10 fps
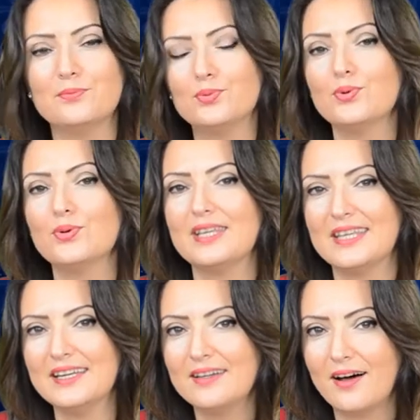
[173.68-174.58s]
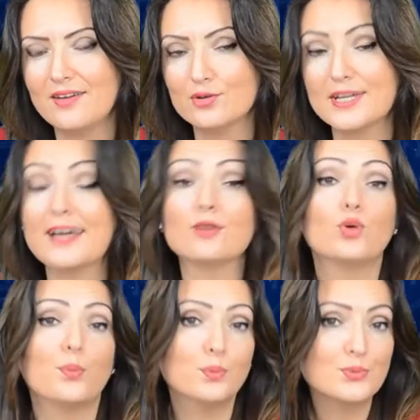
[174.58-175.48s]
Aquarius is an
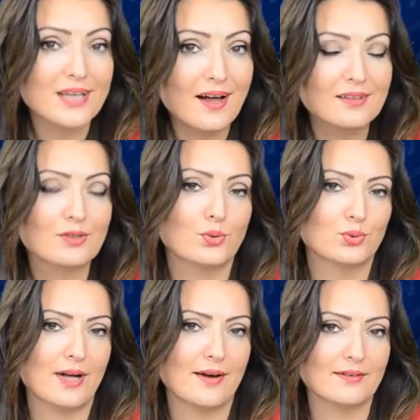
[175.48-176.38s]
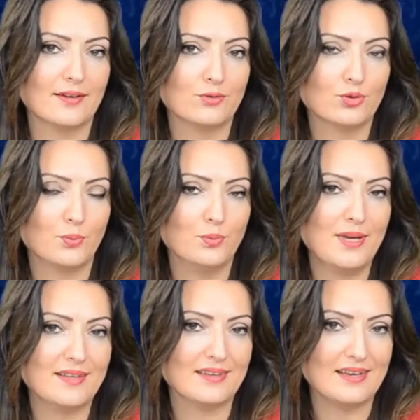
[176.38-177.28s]
innovative sign and
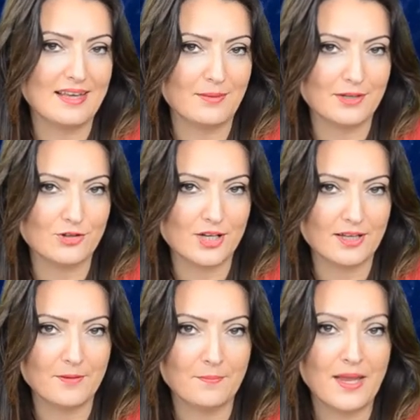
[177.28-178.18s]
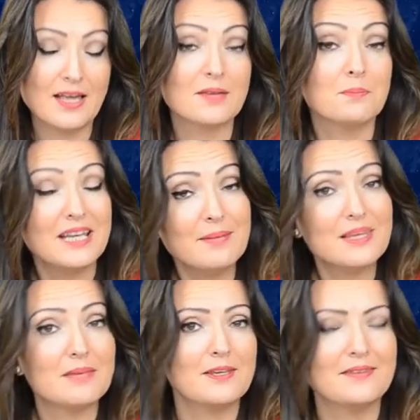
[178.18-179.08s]
resist the system.
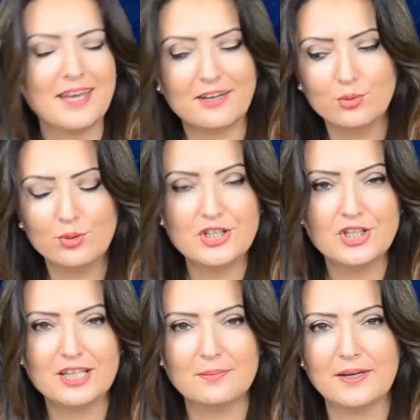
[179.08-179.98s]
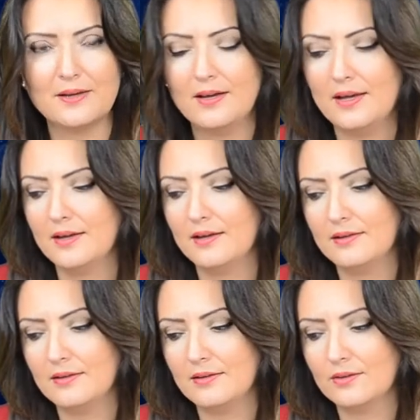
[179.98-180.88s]
So finishing the old and
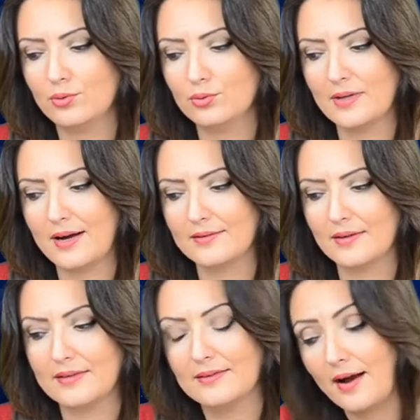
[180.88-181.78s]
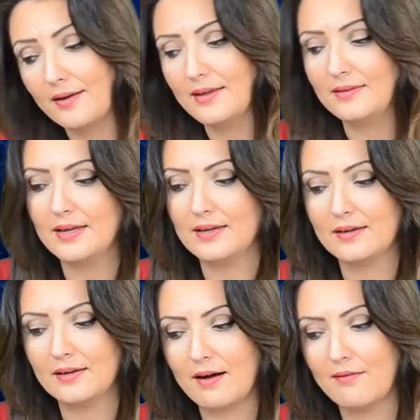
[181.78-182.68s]
taking a step towards the new
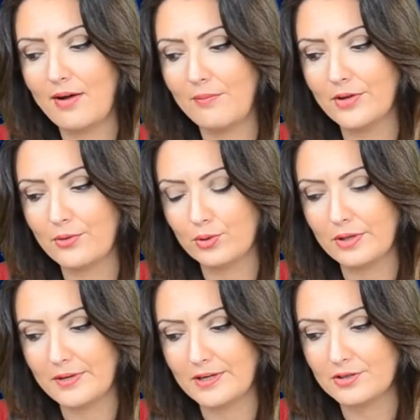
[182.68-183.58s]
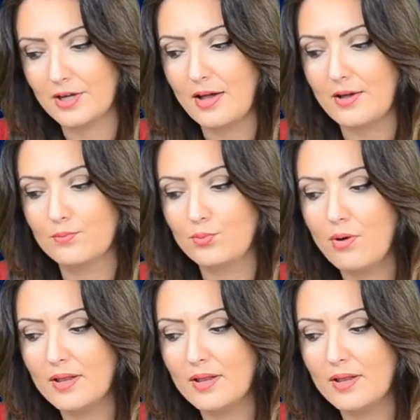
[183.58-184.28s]
is to do with Aquarius energies.